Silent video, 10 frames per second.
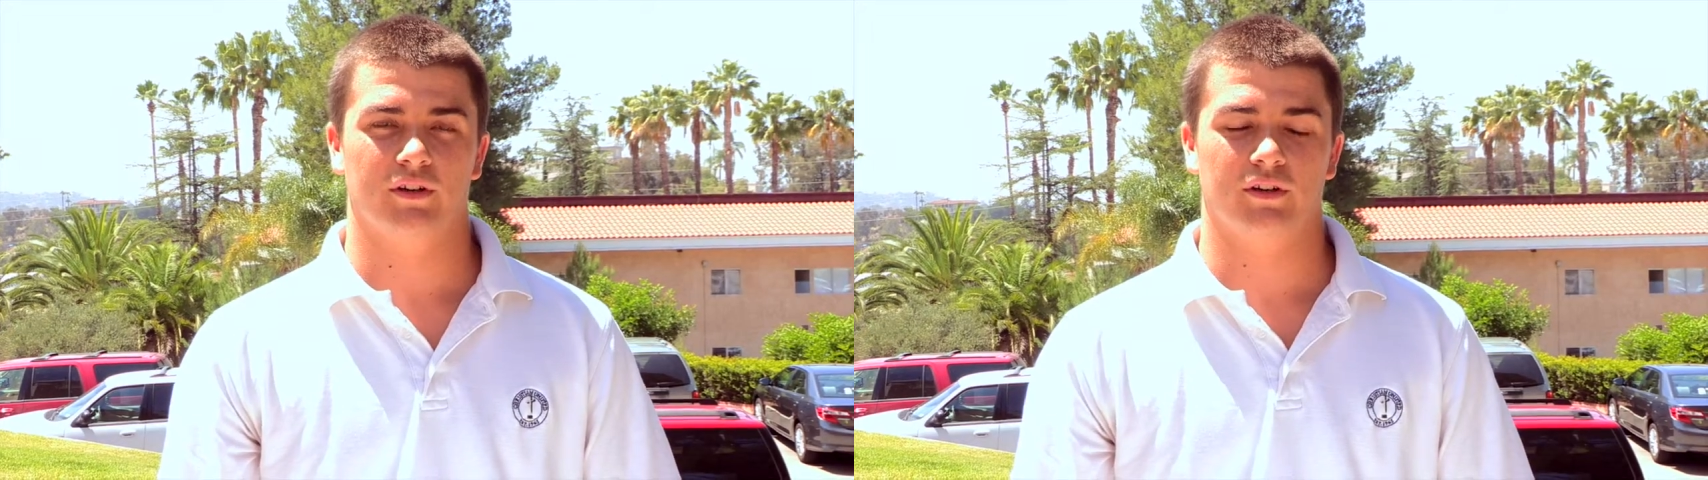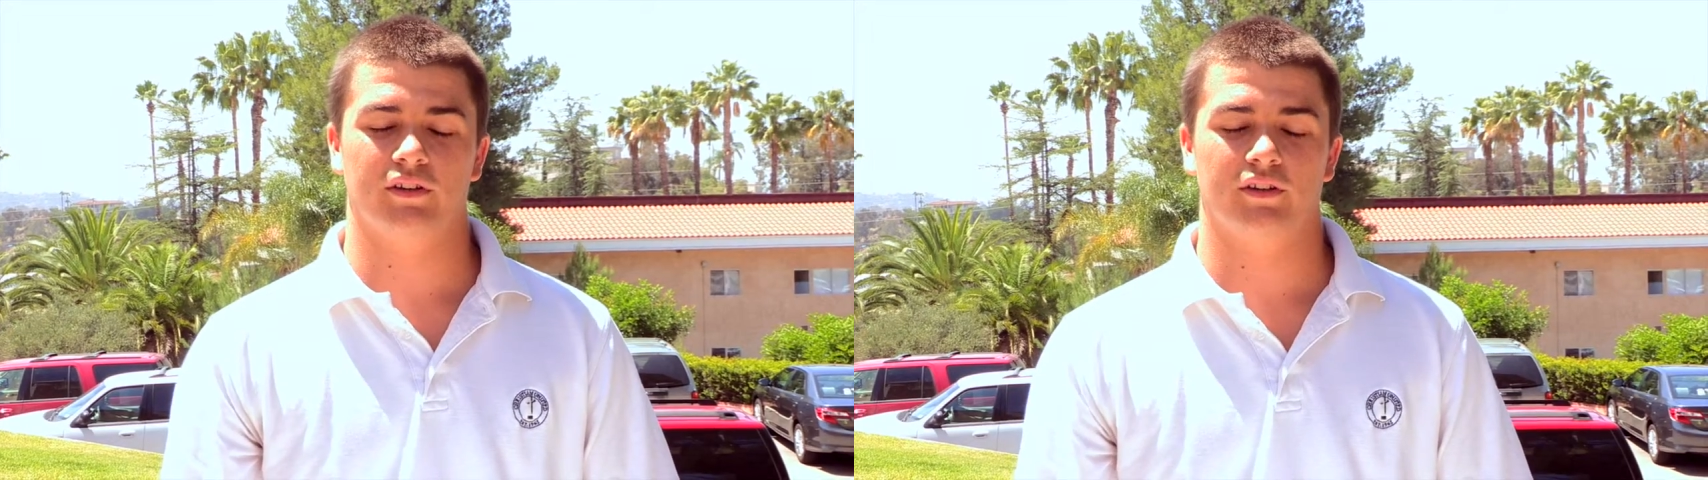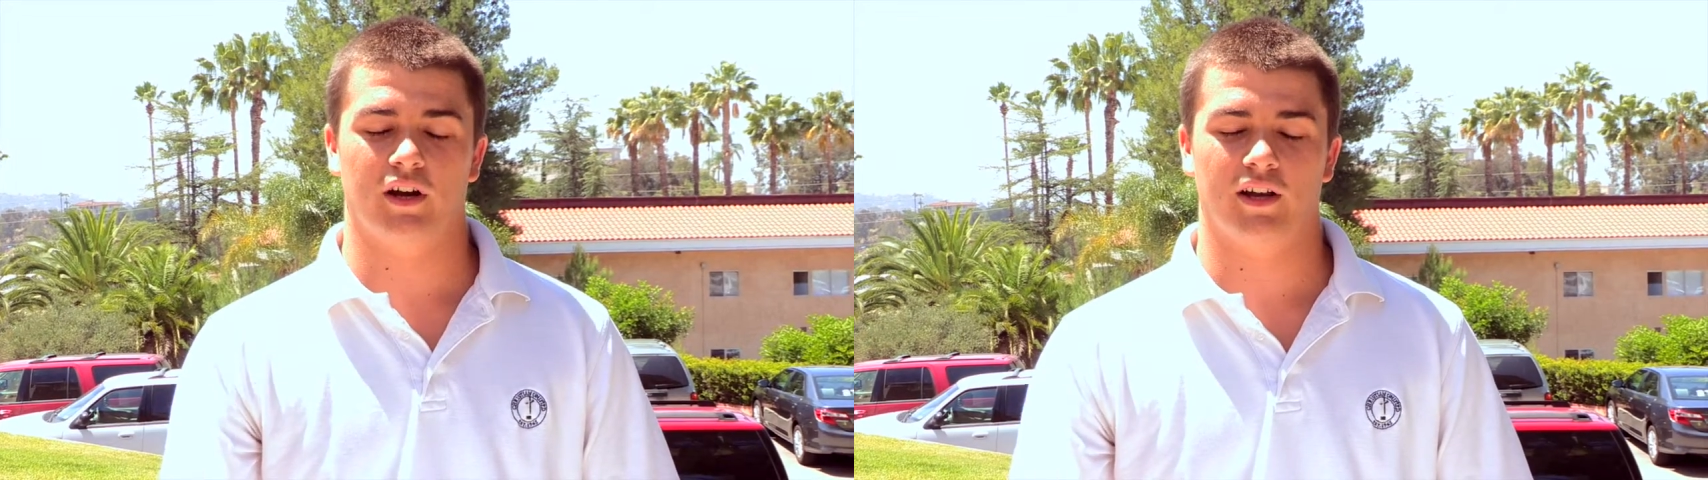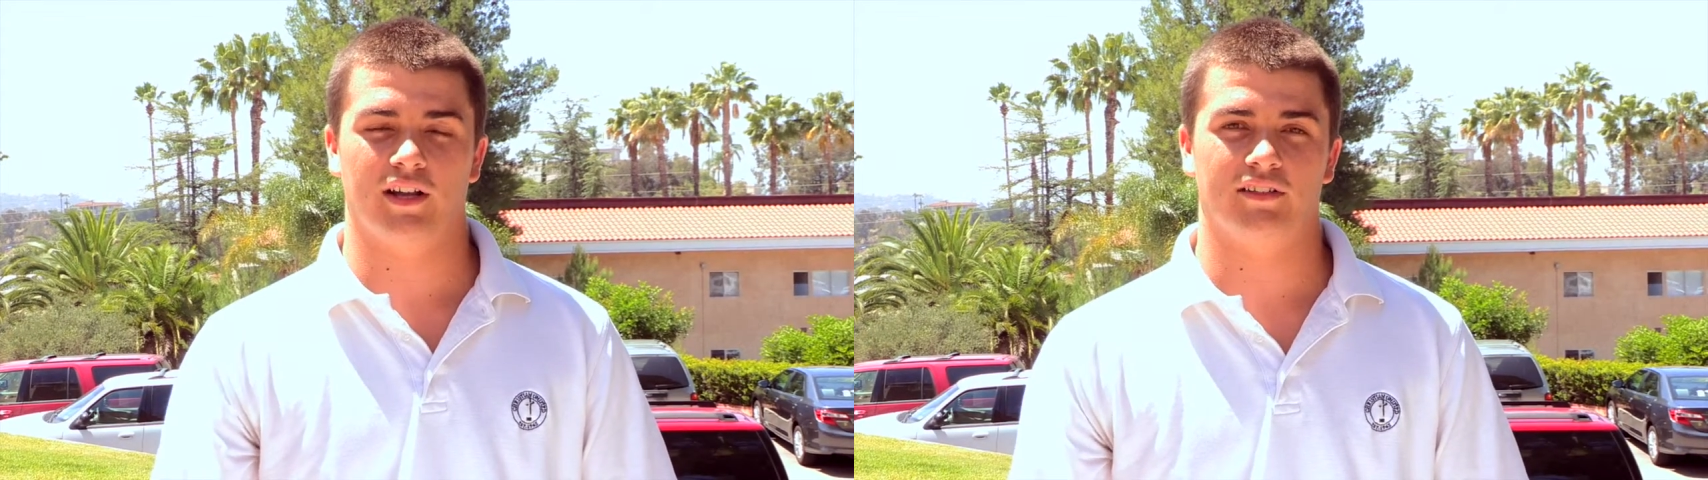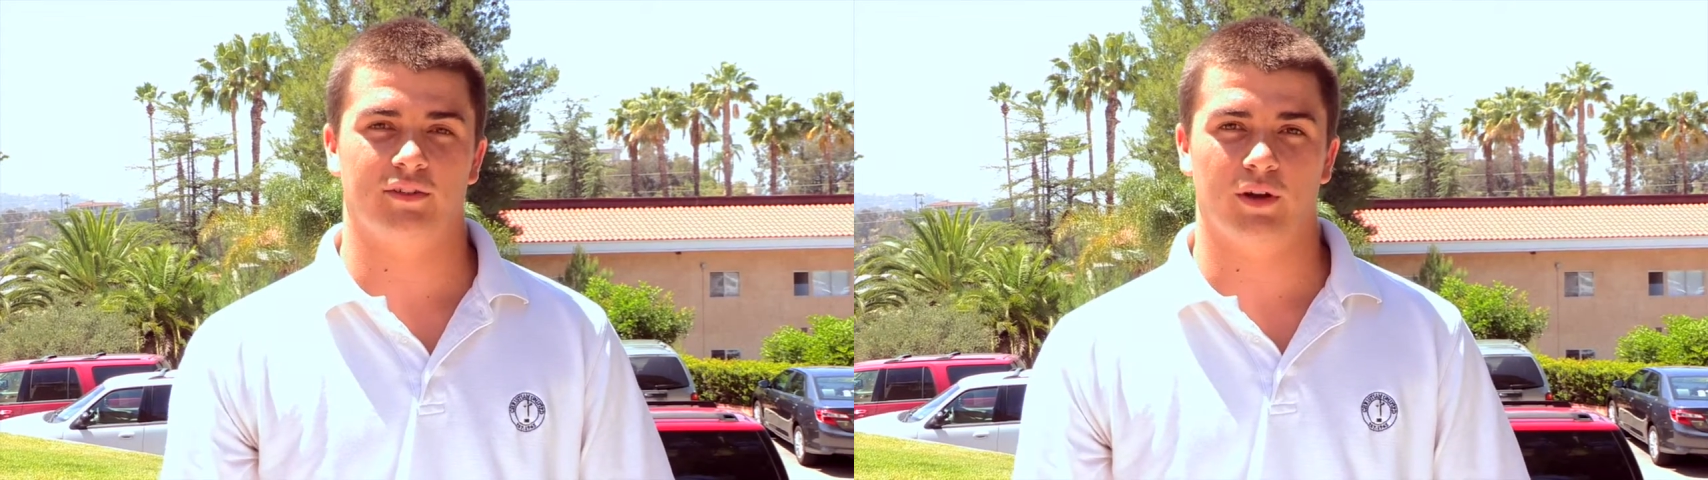or
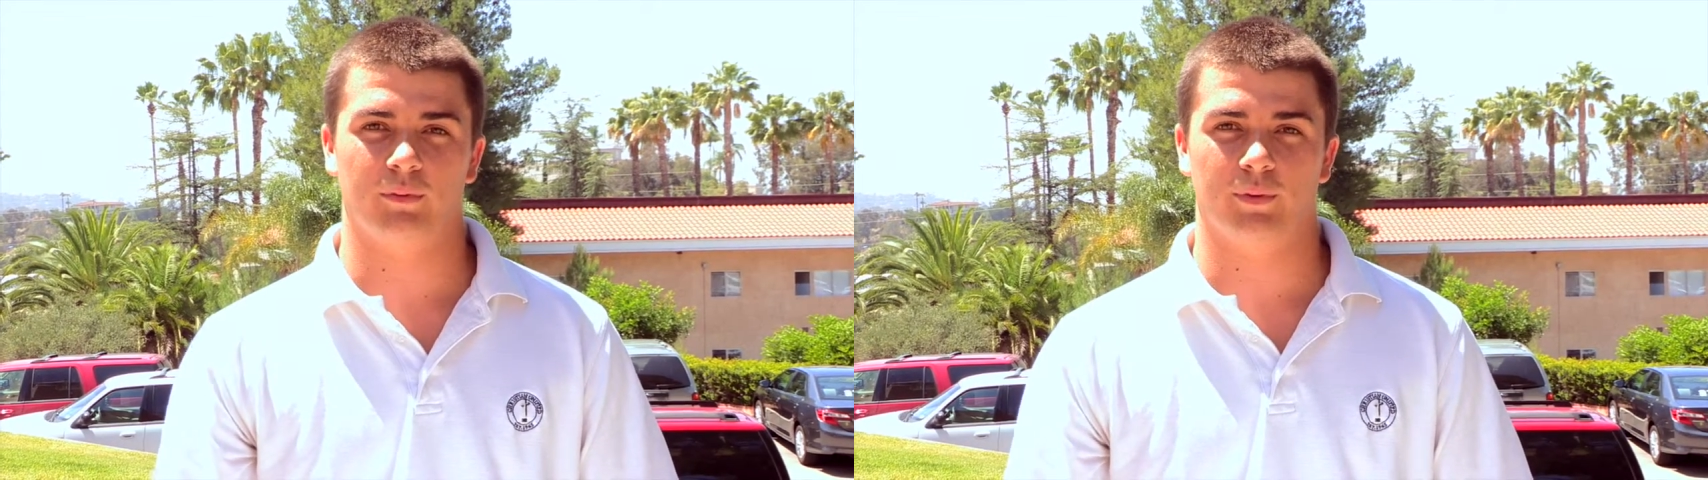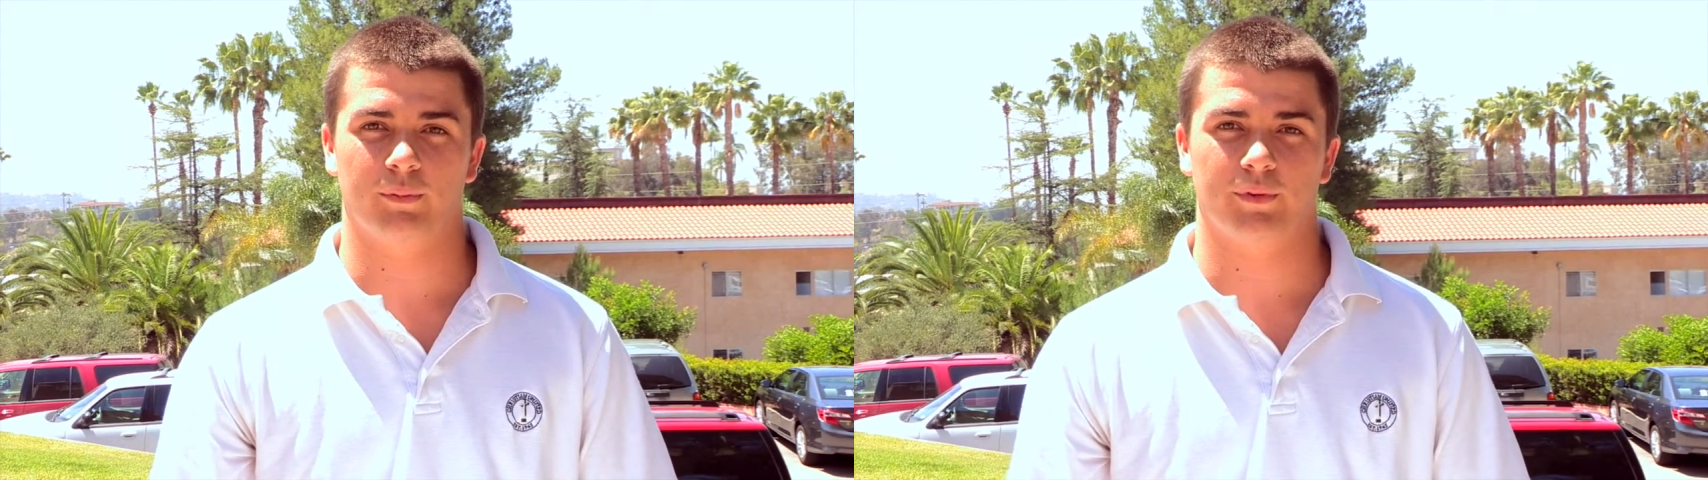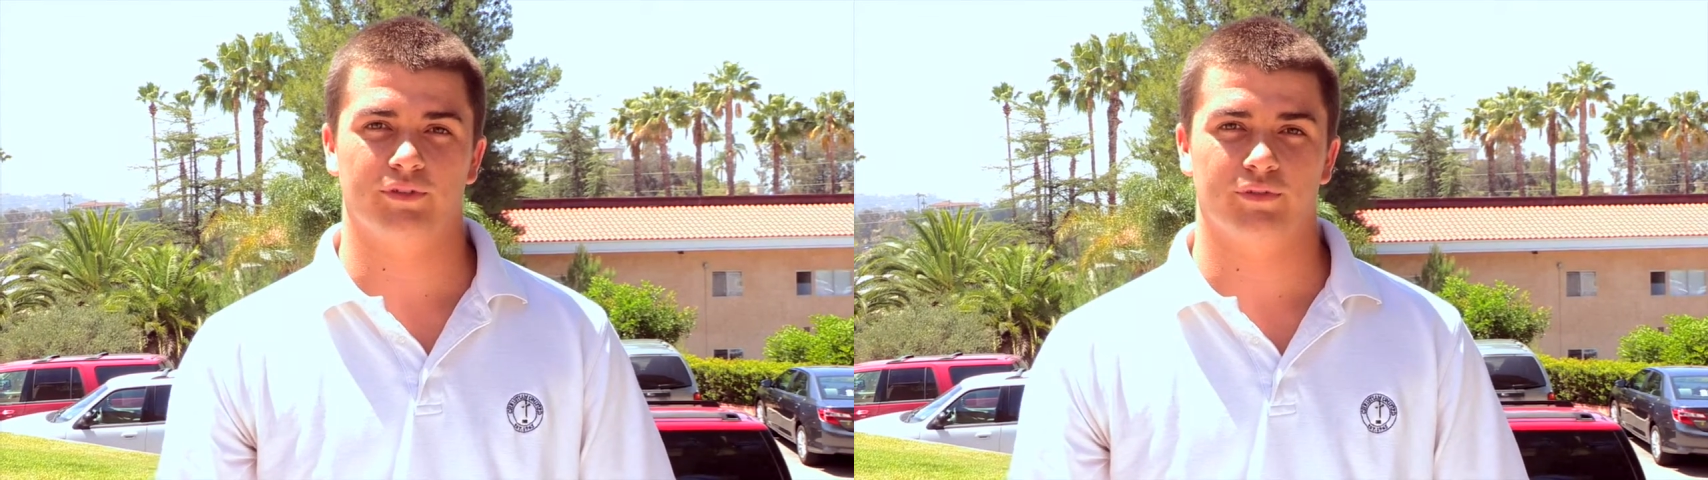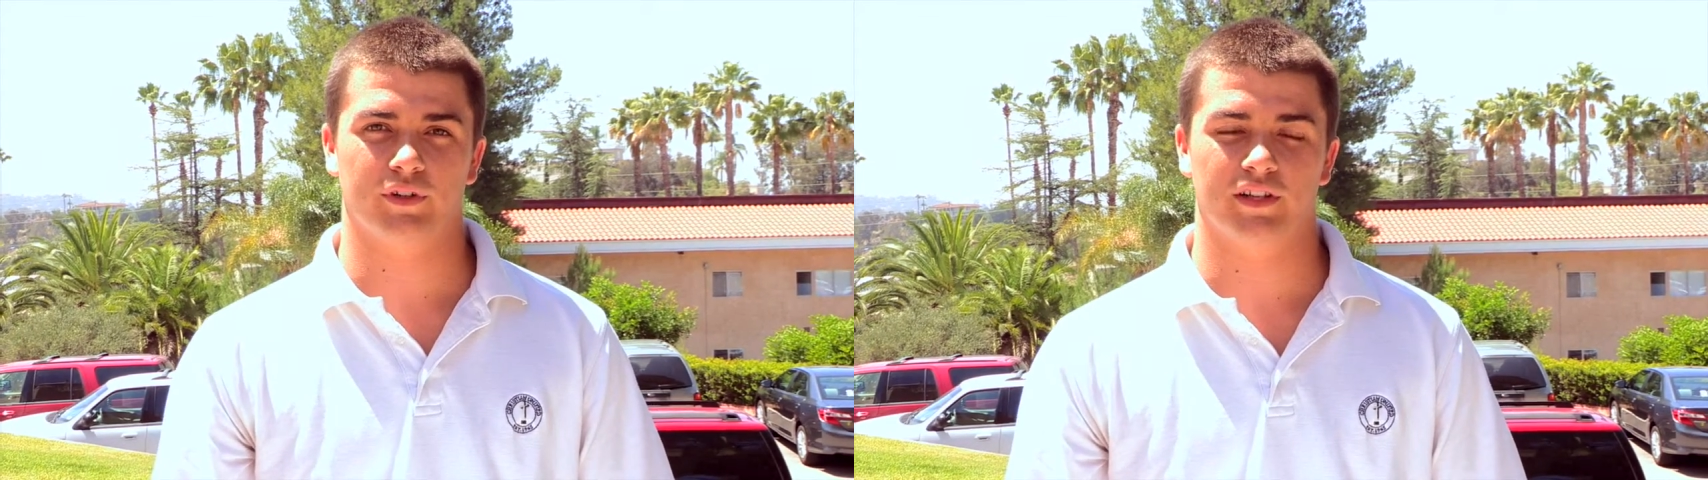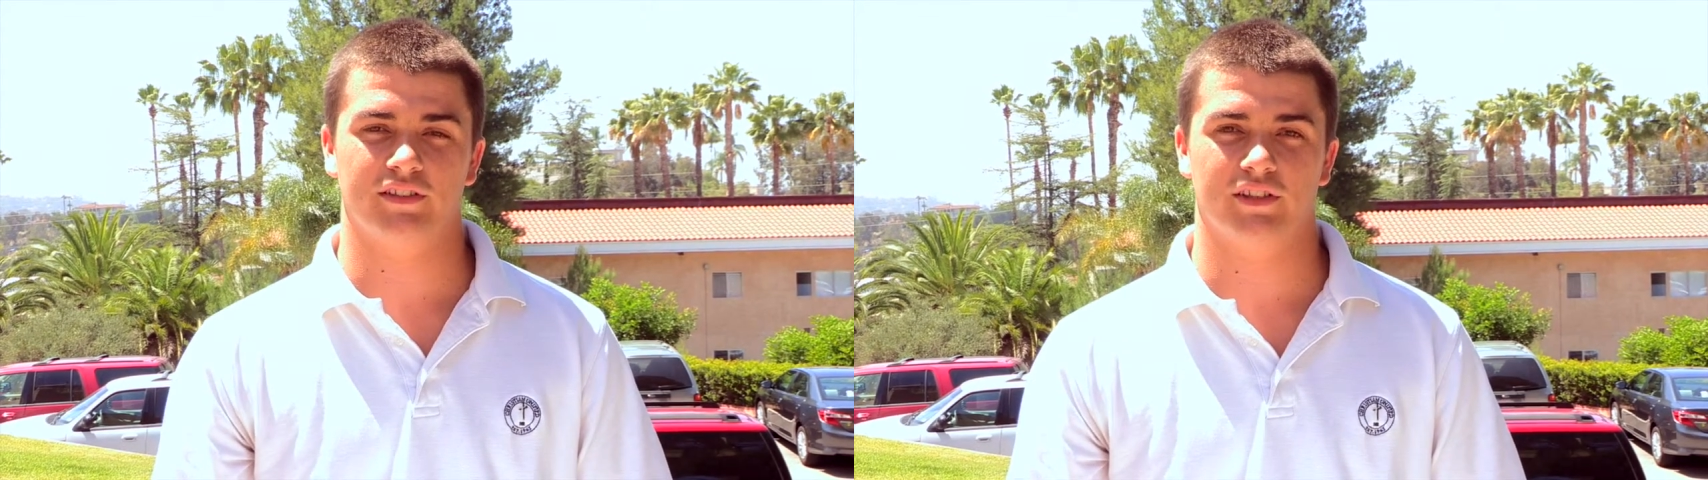God has a great purpose
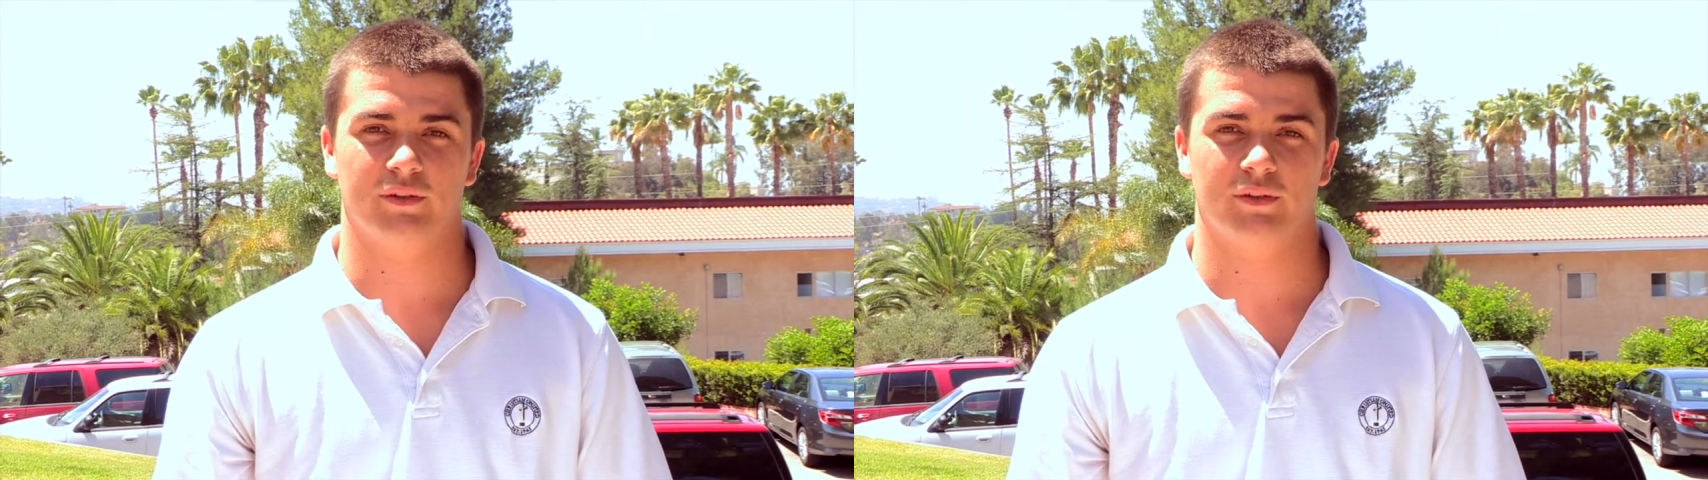for us,